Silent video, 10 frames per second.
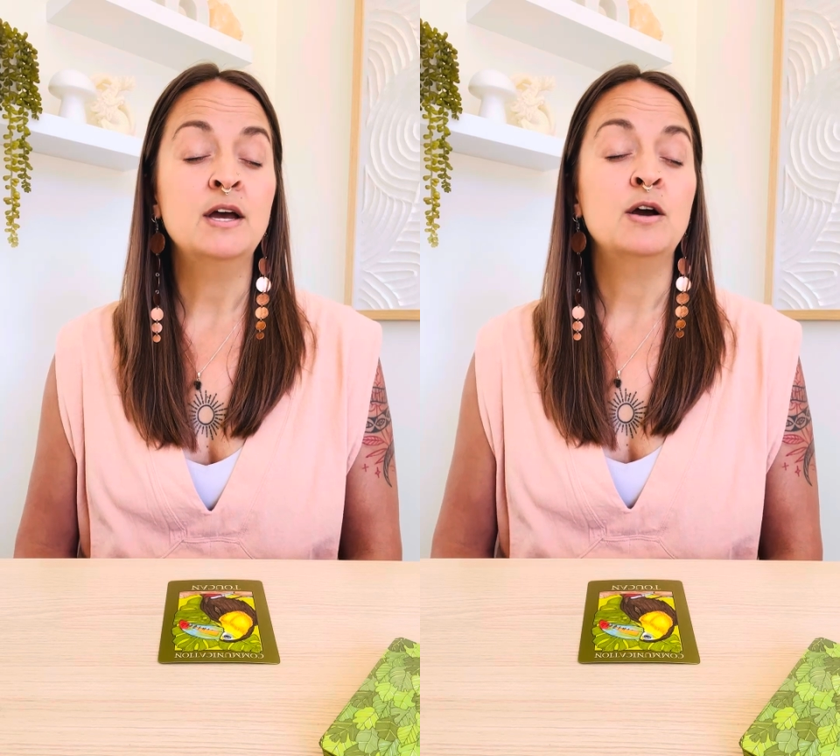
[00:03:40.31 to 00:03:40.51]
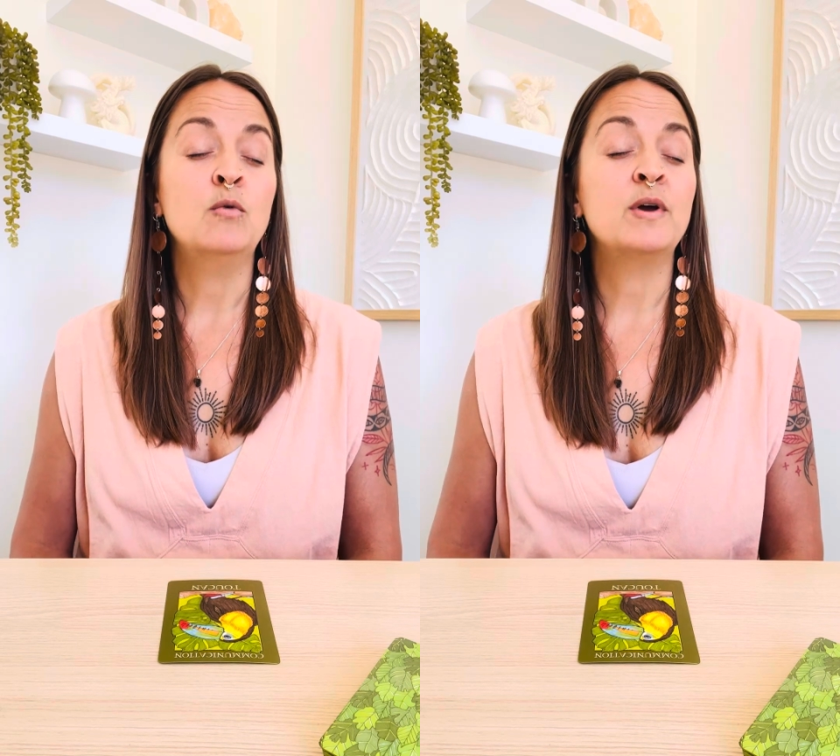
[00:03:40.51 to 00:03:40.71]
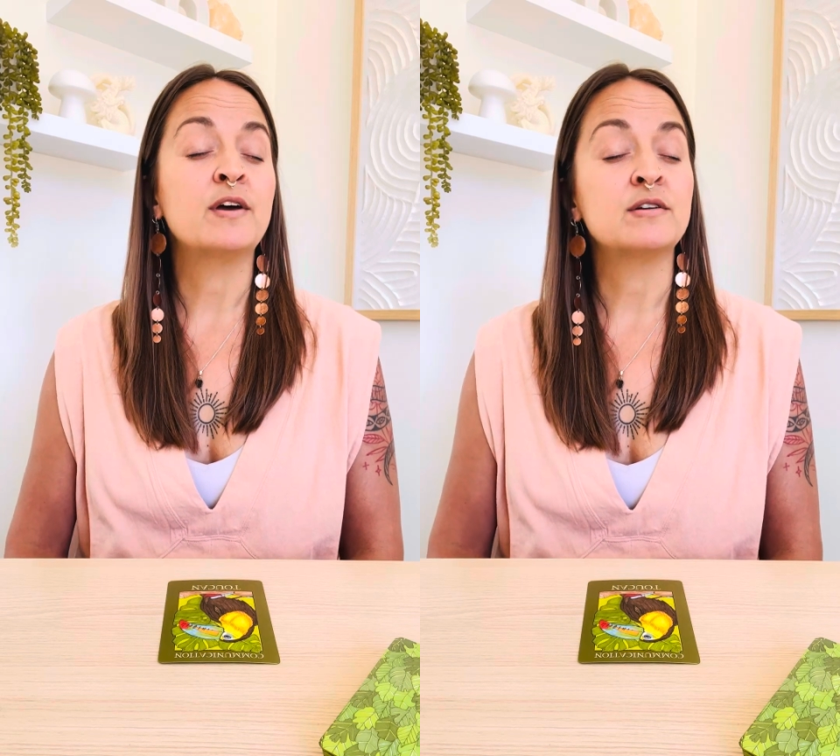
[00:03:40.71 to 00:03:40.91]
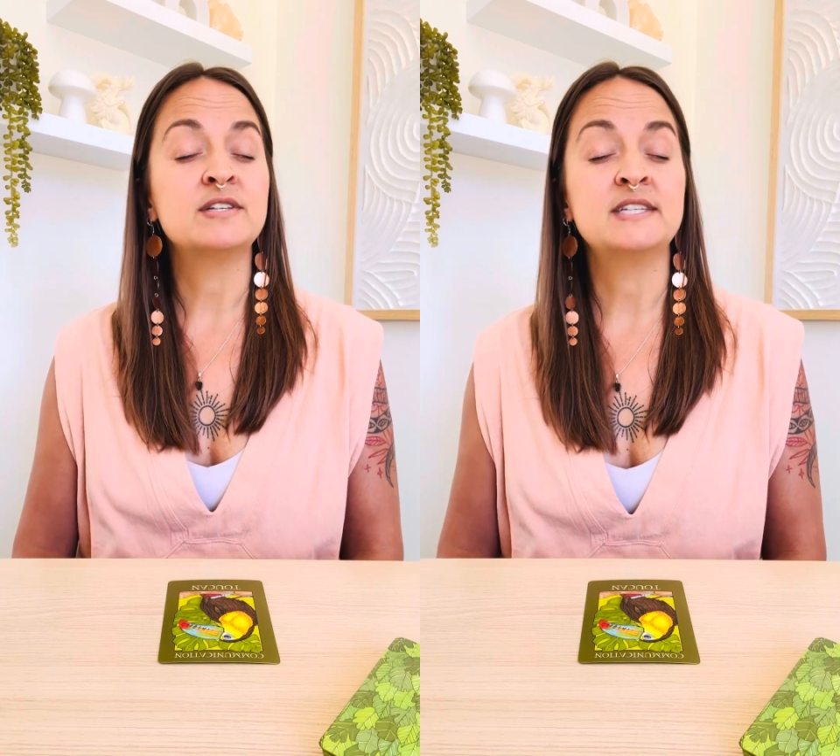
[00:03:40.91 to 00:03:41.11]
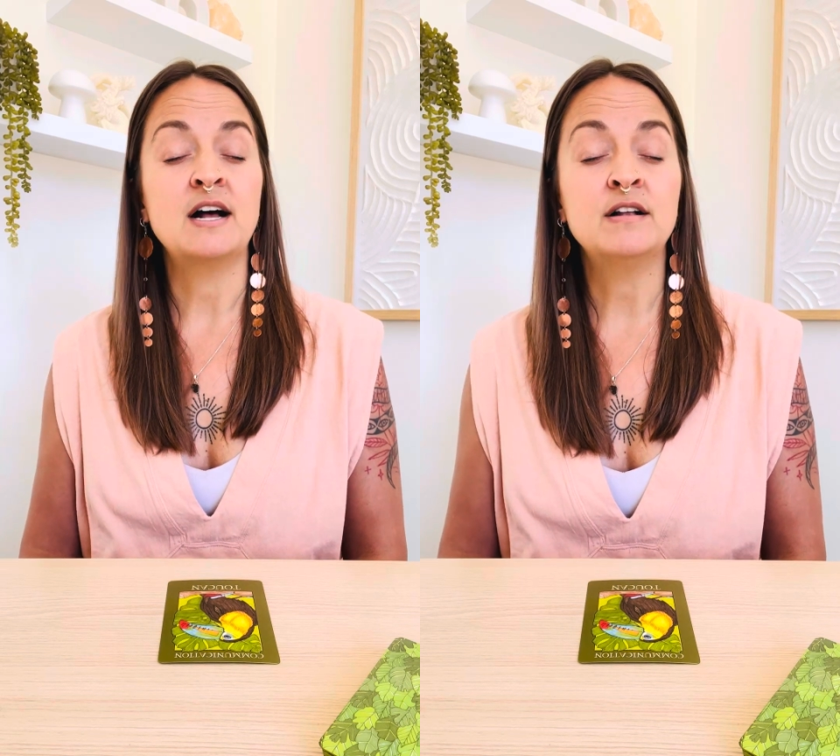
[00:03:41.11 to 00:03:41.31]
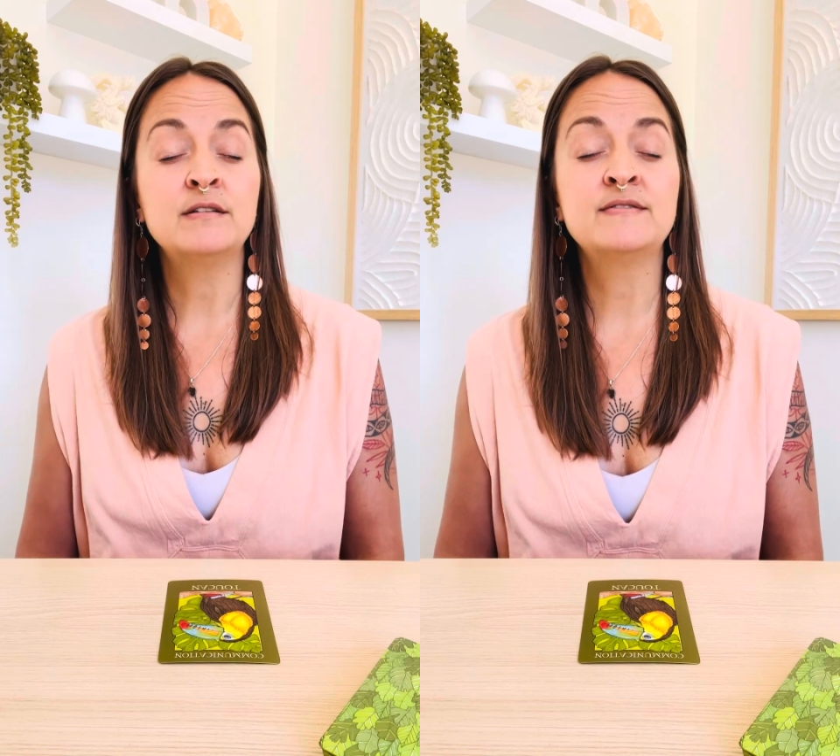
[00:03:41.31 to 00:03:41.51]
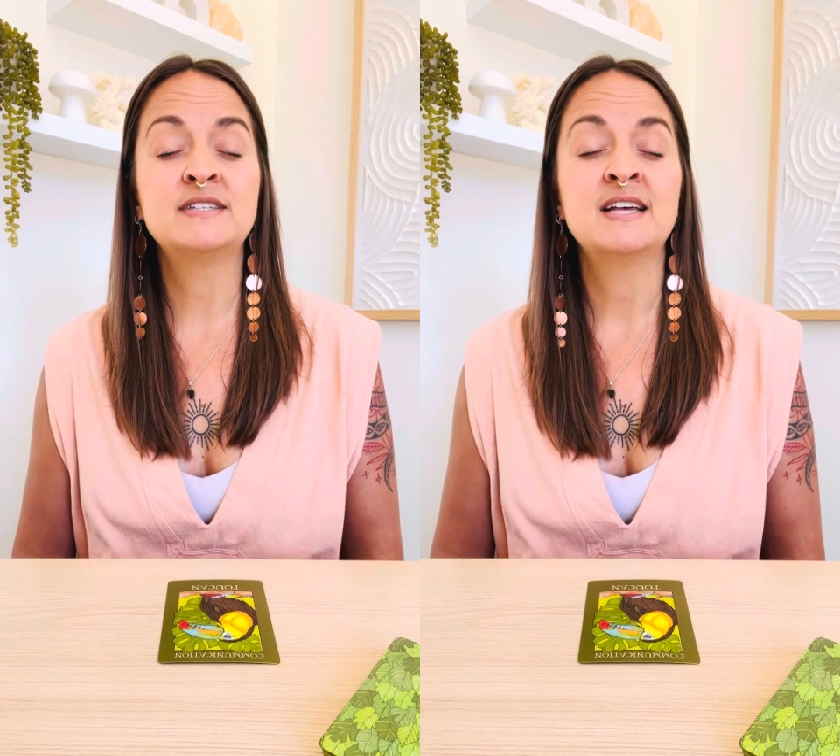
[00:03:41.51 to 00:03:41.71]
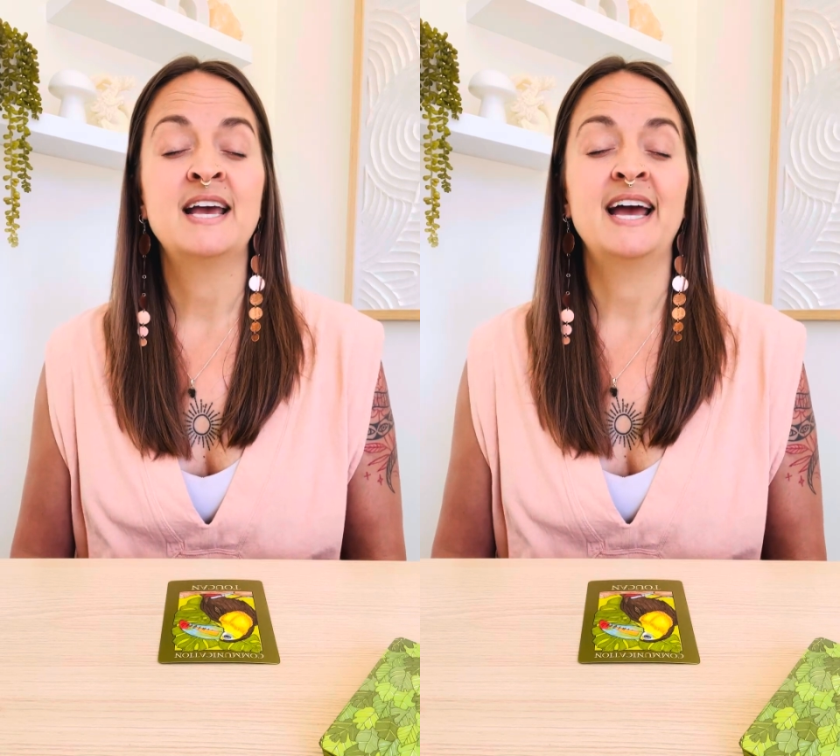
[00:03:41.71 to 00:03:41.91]
with ourselves
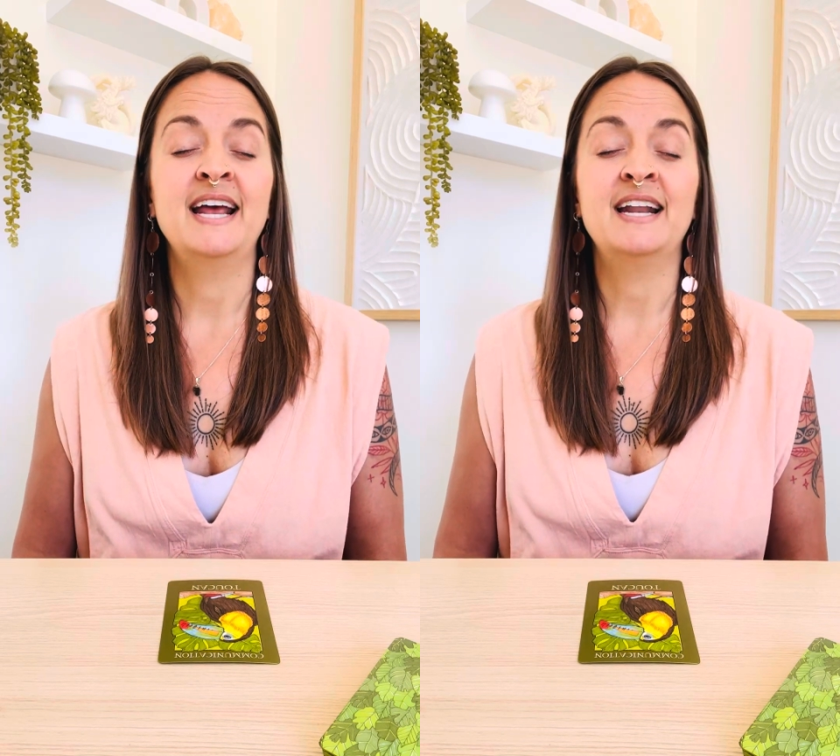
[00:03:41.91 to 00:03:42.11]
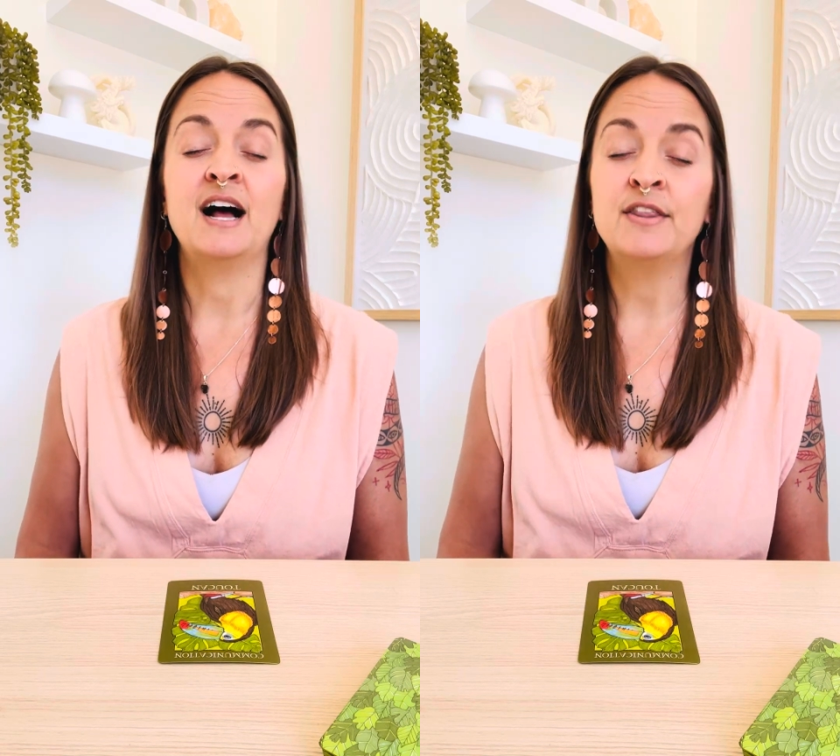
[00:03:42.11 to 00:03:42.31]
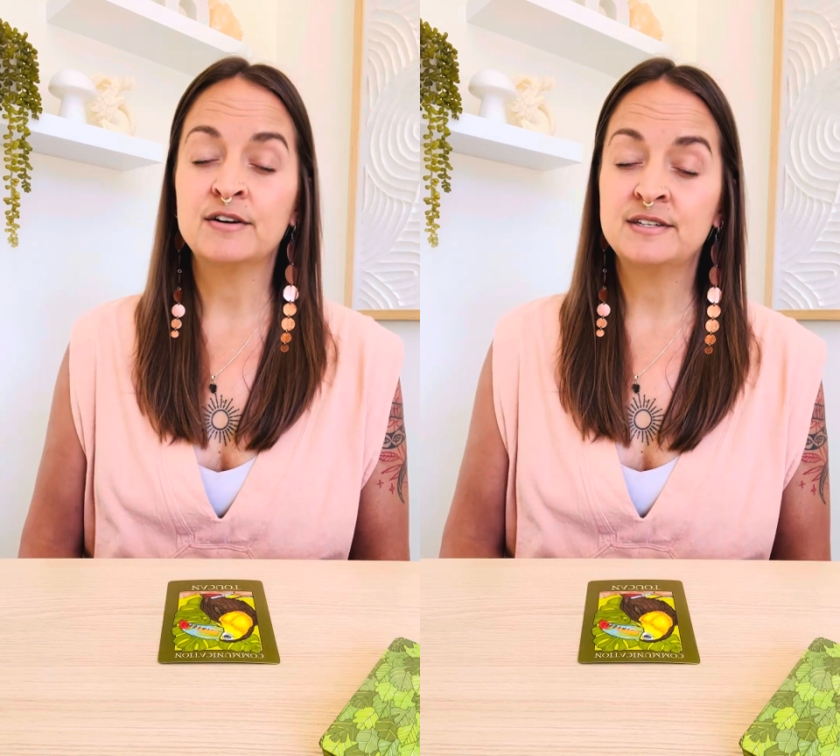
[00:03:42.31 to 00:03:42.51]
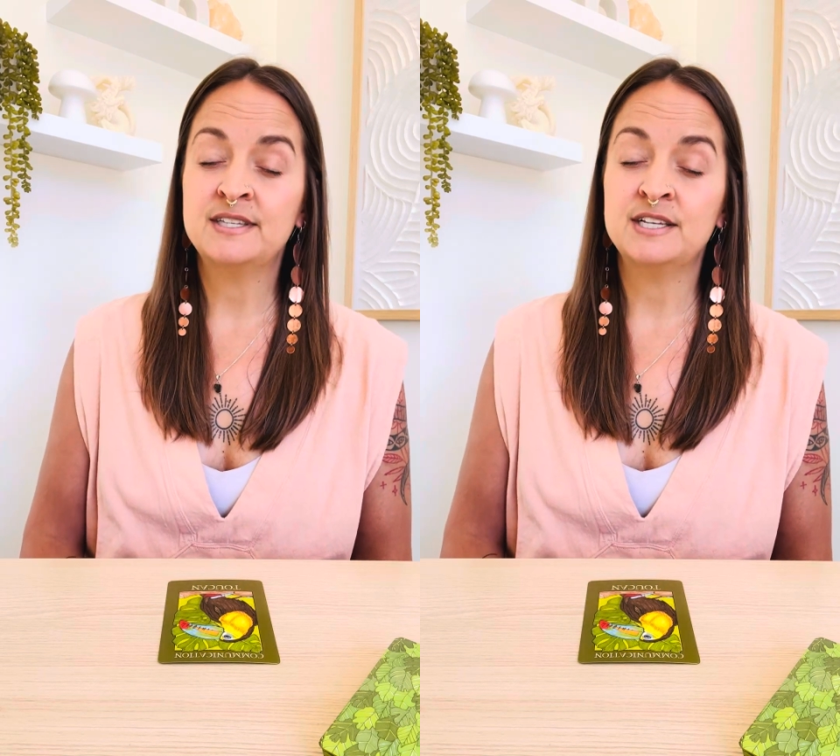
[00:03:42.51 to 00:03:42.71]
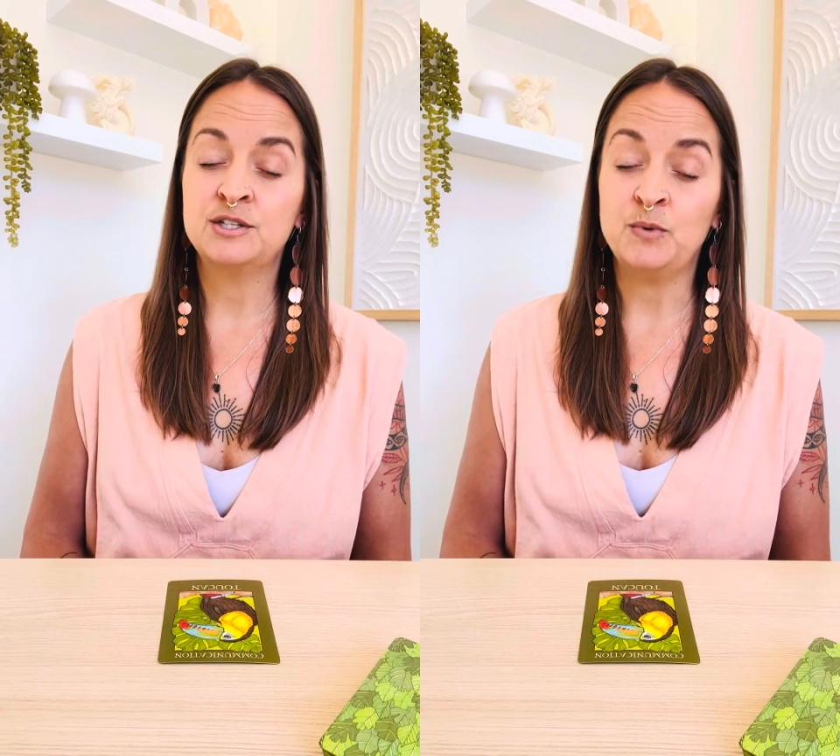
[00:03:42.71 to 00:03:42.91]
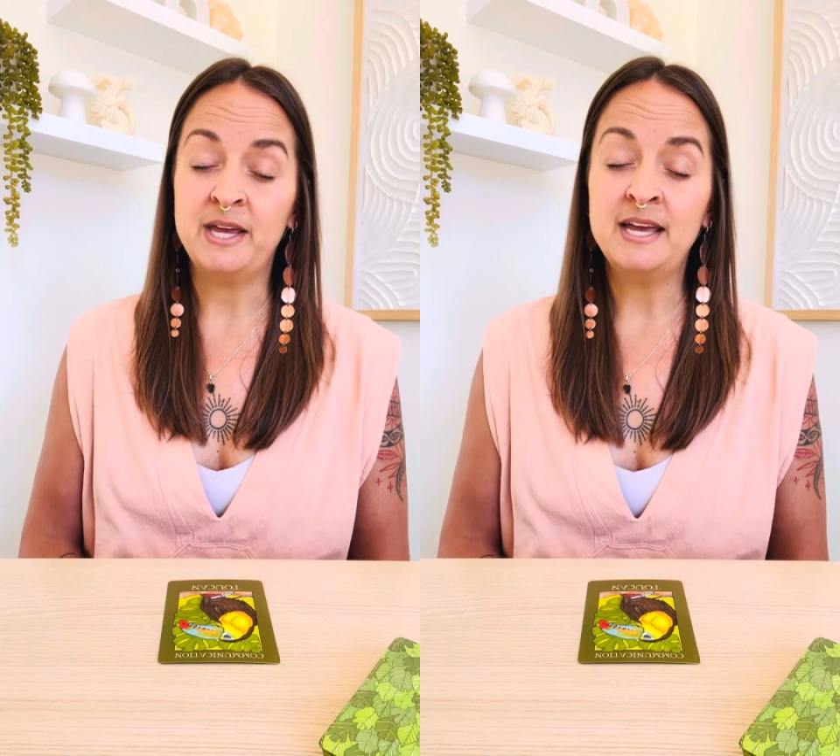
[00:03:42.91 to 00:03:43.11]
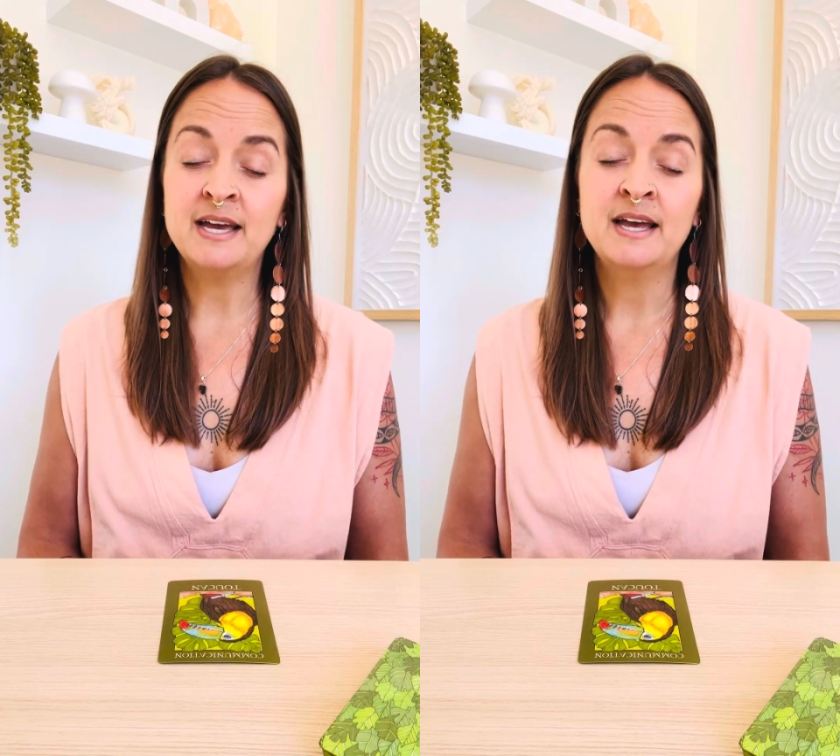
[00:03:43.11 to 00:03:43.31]
and others this week,